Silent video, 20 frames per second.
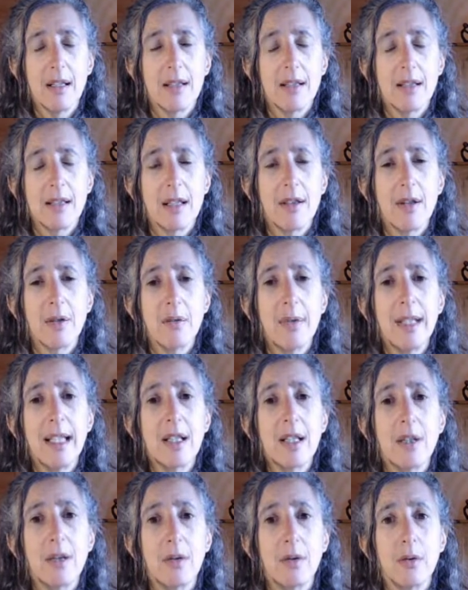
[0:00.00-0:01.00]
so that we
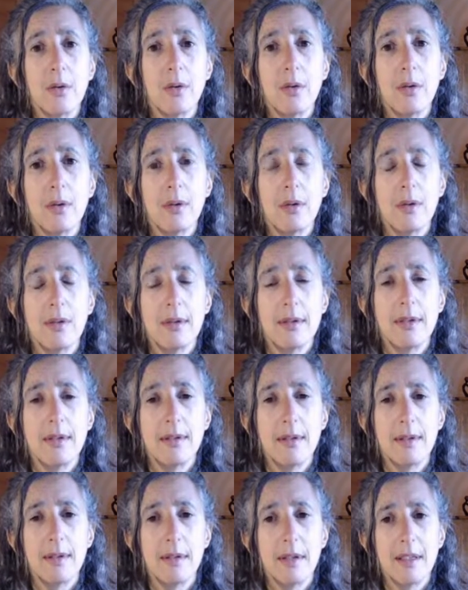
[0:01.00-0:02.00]
can all
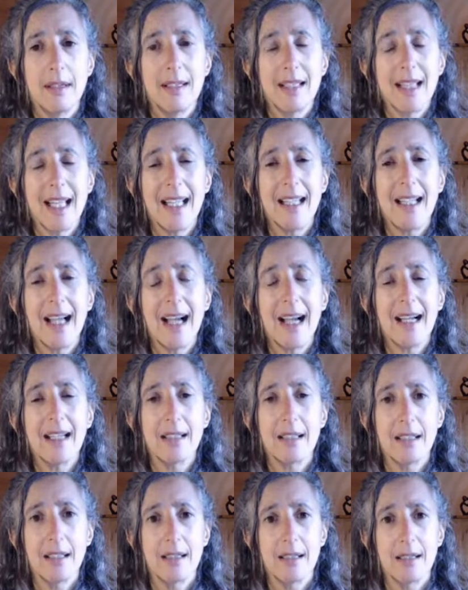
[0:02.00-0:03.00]
take
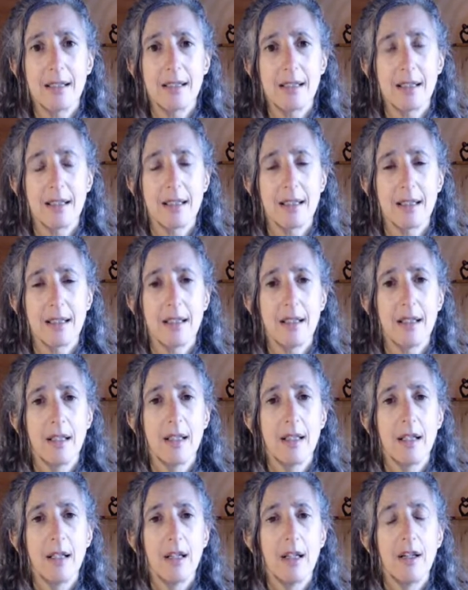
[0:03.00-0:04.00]
actions
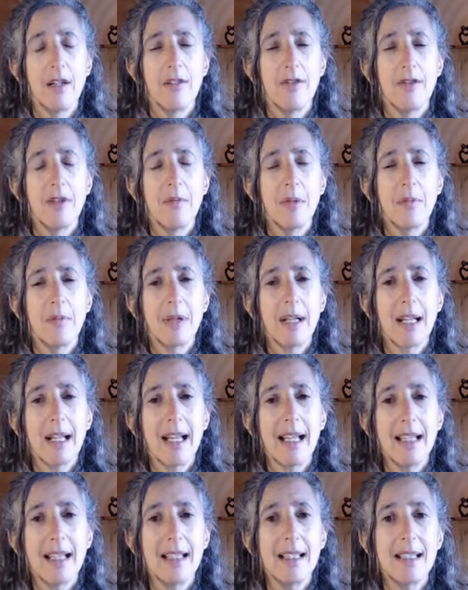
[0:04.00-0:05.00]
from a
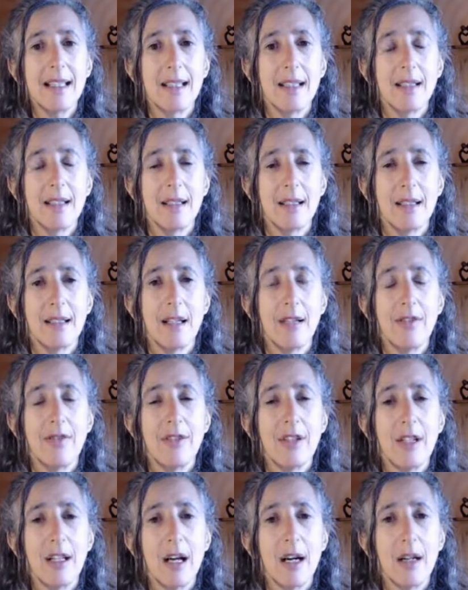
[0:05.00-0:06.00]
place
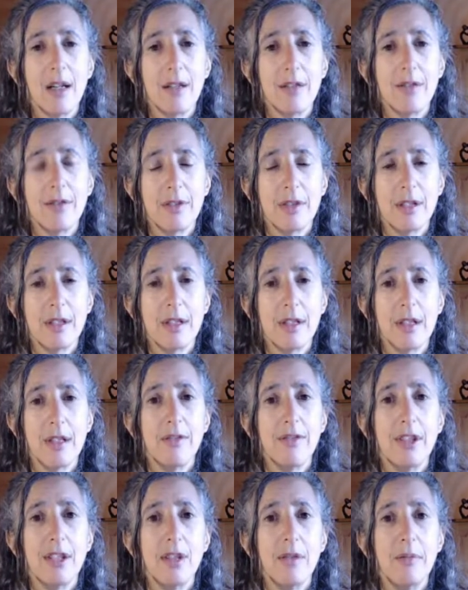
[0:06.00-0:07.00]
of love,
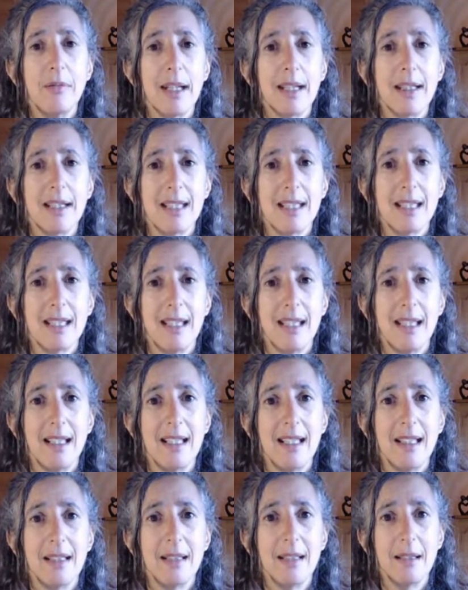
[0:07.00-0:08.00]
of
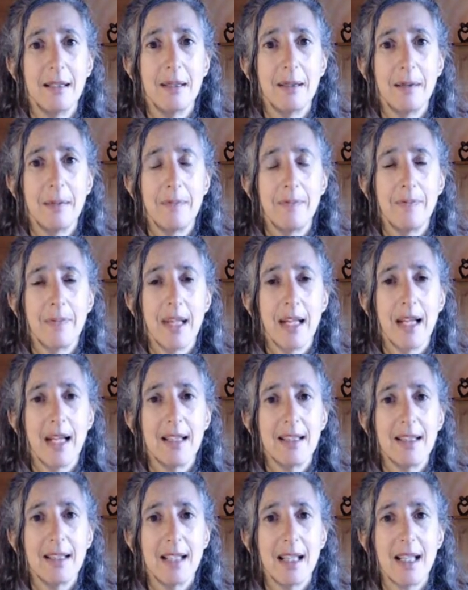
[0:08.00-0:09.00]
humanity.
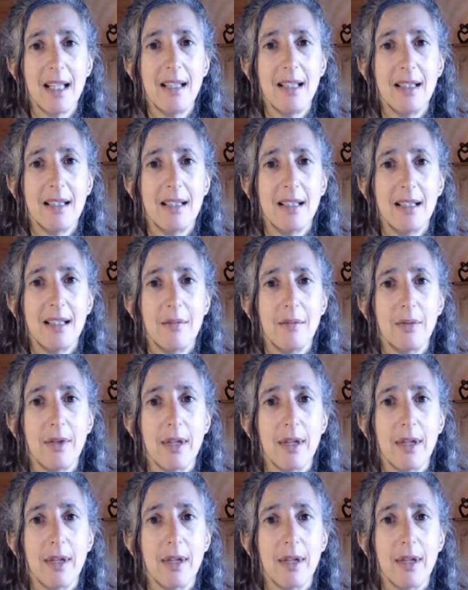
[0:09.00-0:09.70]
And take a deep